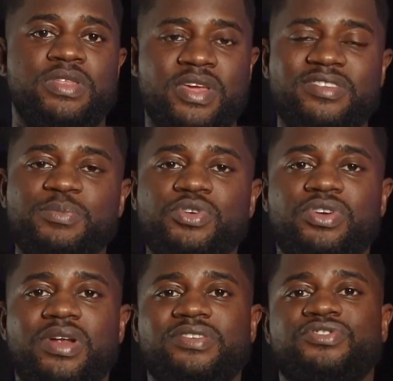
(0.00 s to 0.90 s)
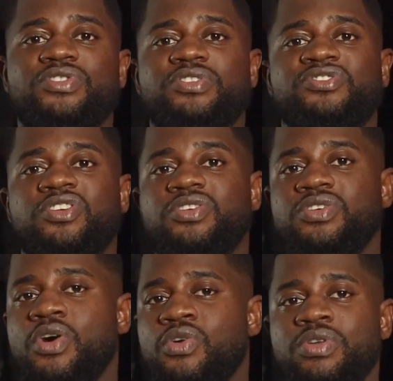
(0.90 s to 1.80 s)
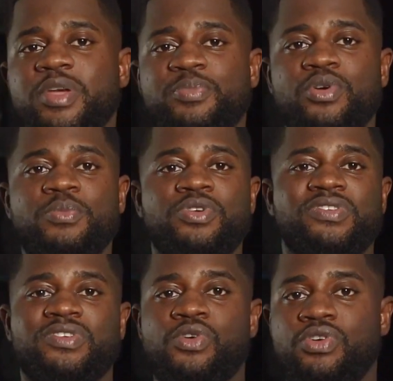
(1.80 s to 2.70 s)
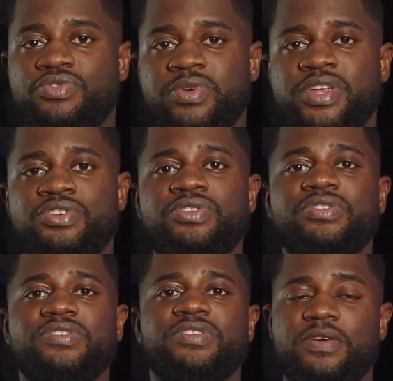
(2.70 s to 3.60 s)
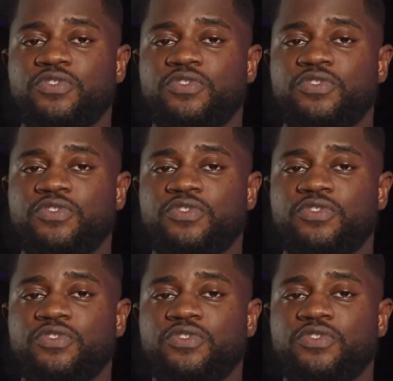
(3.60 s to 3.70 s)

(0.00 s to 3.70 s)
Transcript: This modular structure not only promotes code reuse,